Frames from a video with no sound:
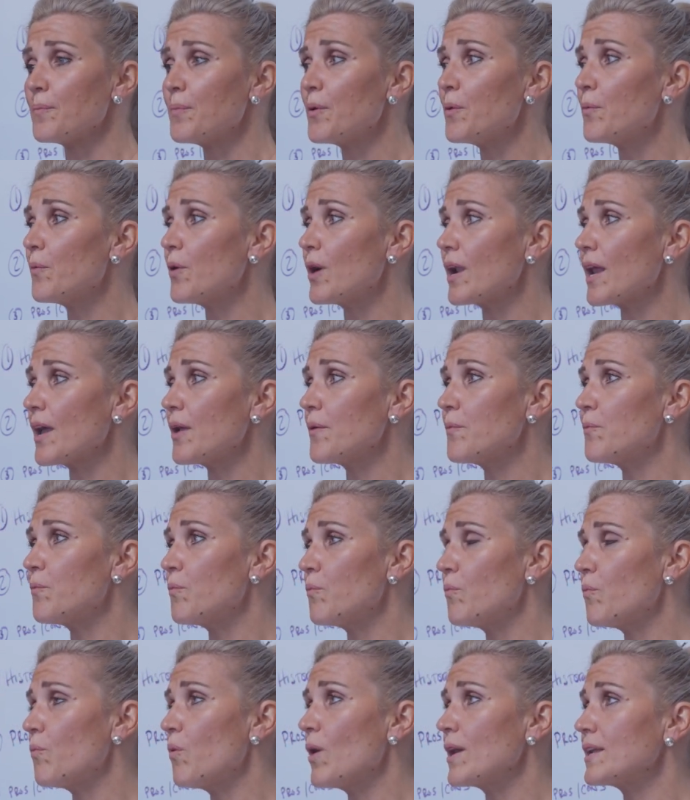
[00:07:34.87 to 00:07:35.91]
But what I
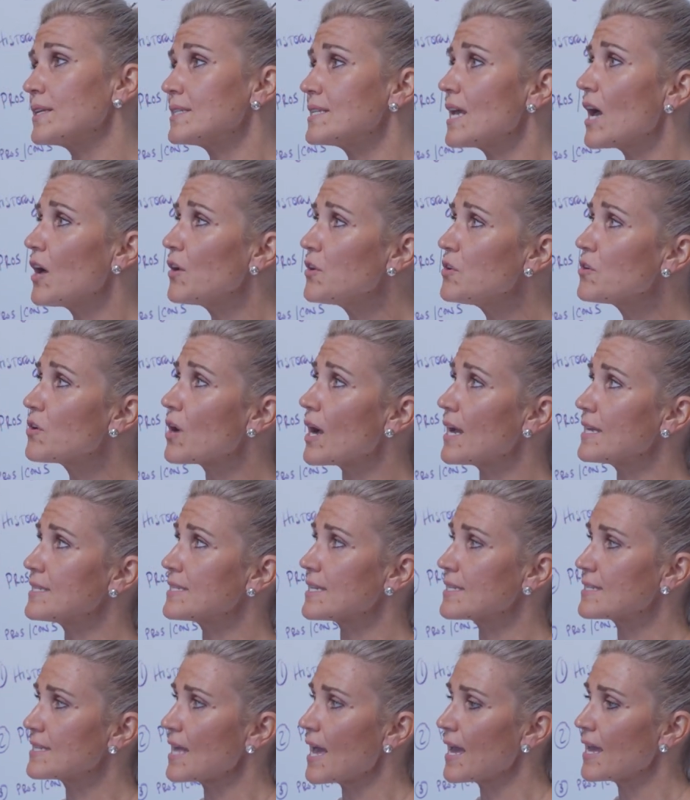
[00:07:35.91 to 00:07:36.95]
want to tell you guys
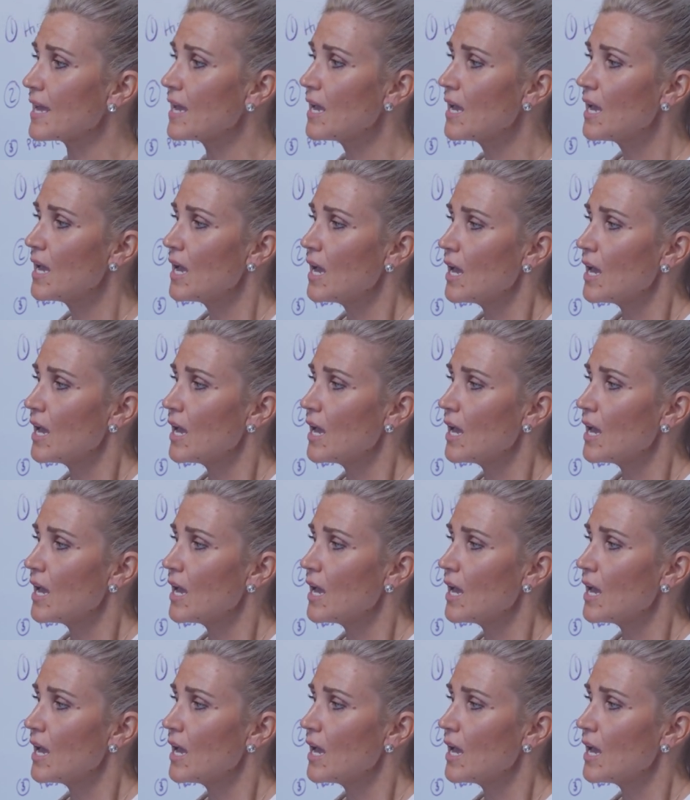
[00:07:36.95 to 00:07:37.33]
is that